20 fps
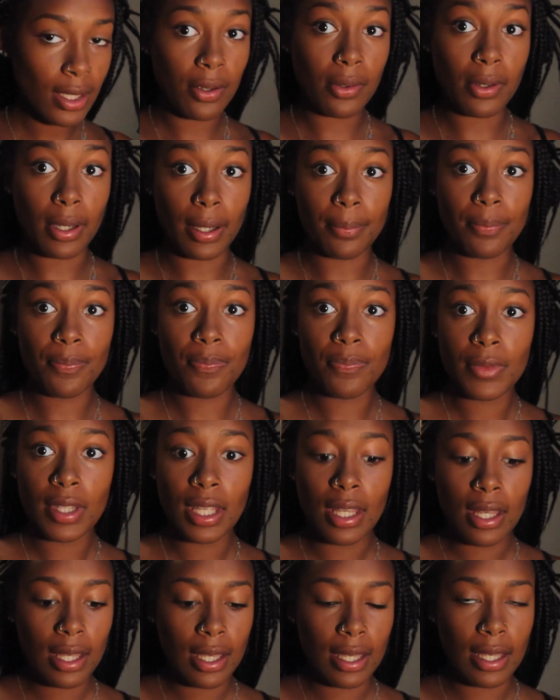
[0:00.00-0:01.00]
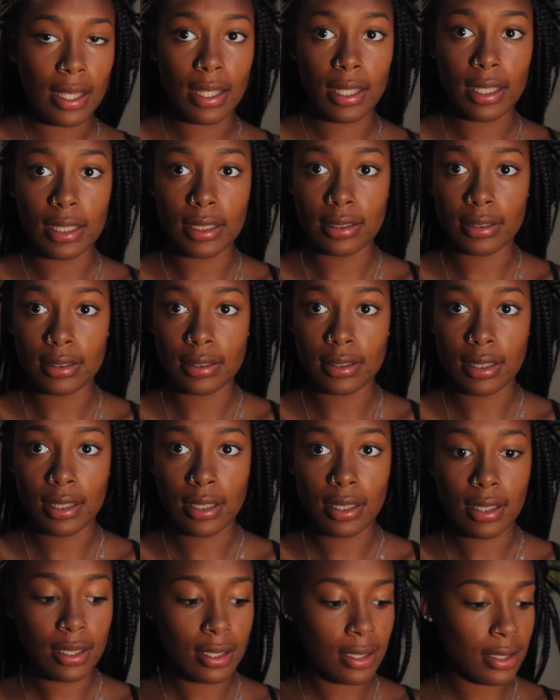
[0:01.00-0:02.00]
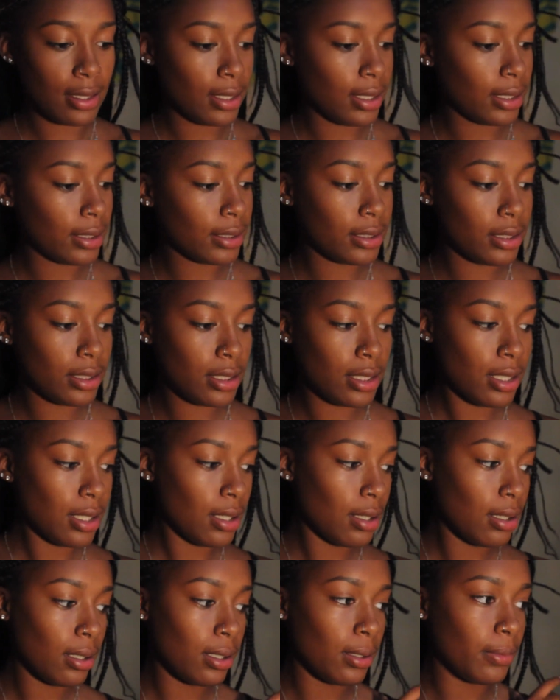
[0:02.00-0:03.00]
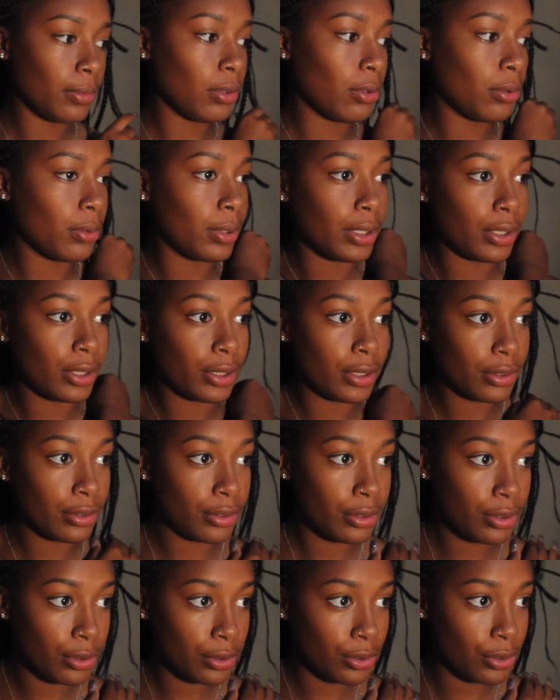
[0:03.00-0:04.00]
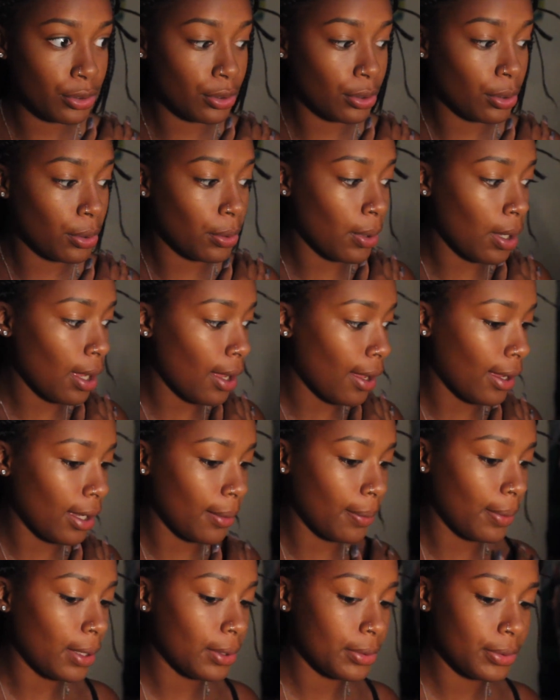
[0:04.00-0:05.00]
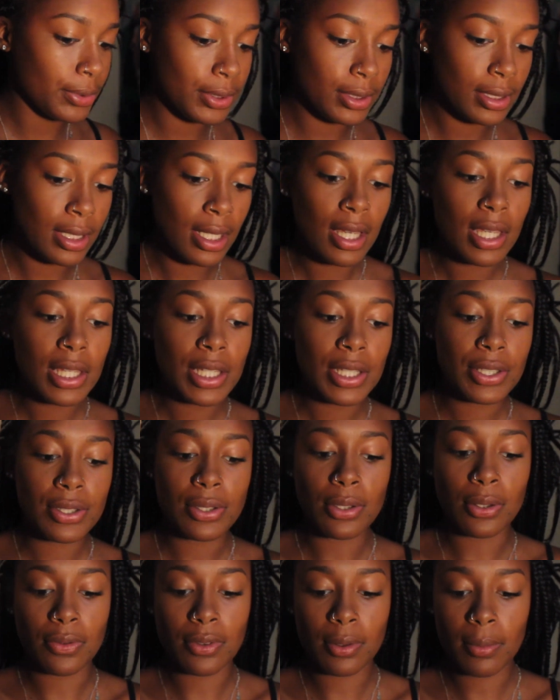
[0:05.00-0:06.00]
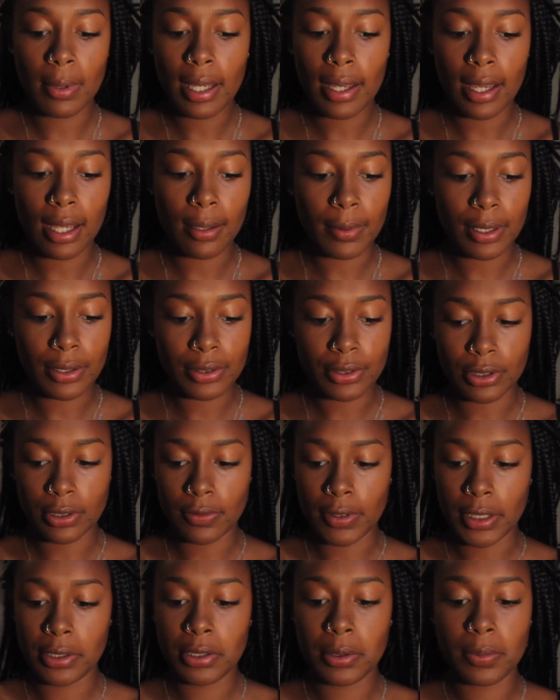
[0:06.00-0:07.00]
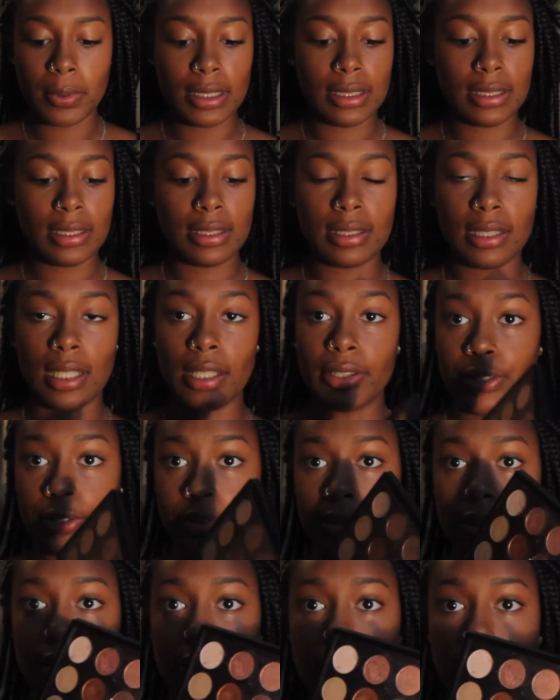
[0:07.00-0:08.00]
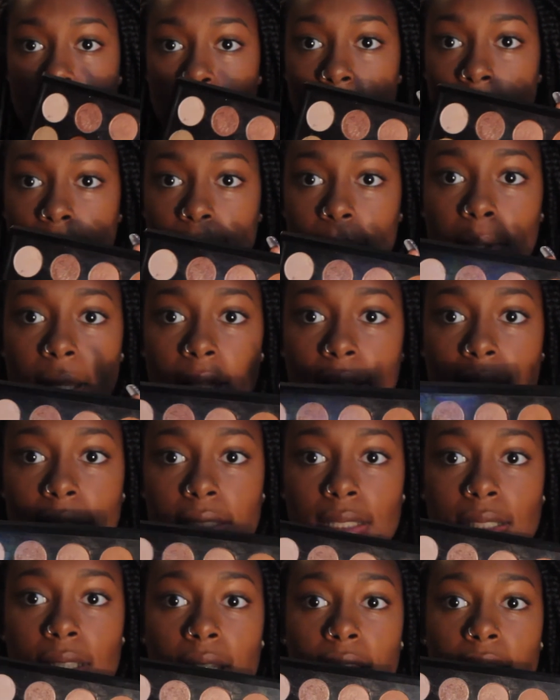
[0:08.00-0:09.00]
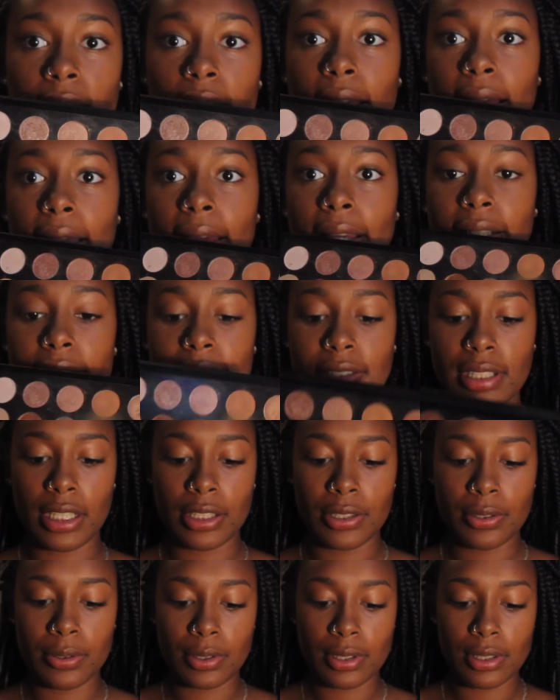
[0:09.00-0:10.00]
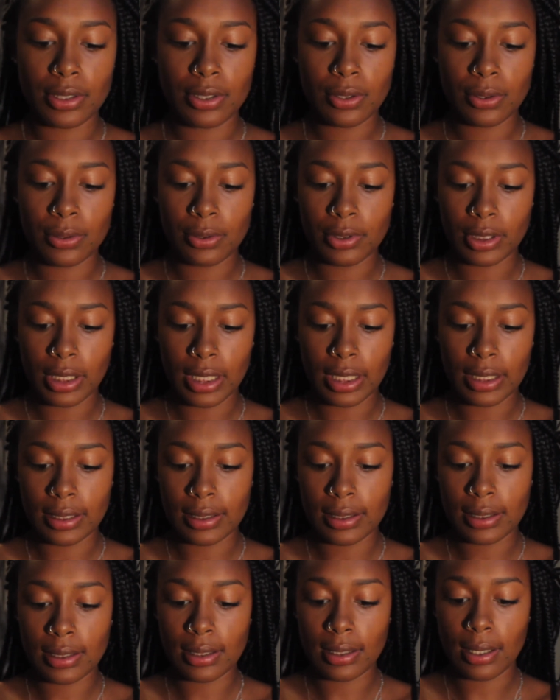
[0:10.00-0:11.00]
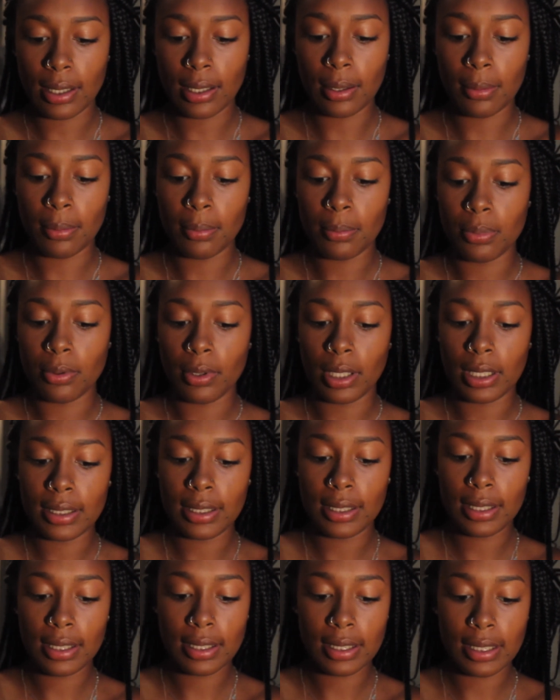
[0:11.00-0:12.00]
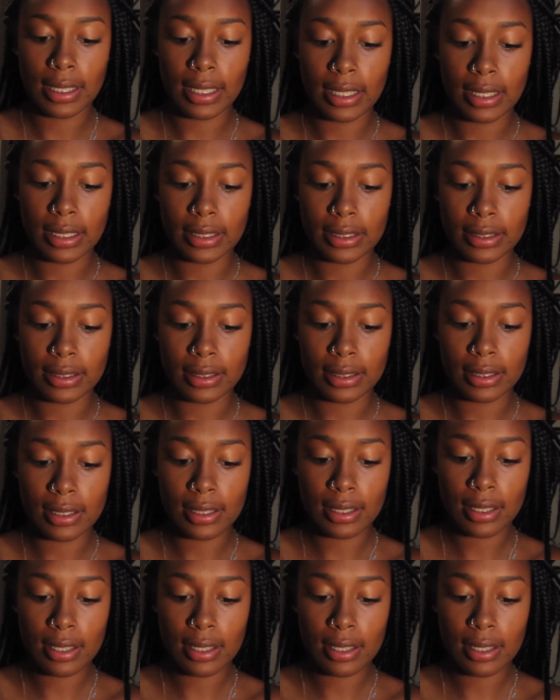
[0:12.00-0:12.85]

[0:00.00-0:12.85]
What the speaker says: Okay, and next I'm going to do eyebrows. So for my eyebrows on a regular basis, I use this MAC palette, and I use the 2 shades Brun and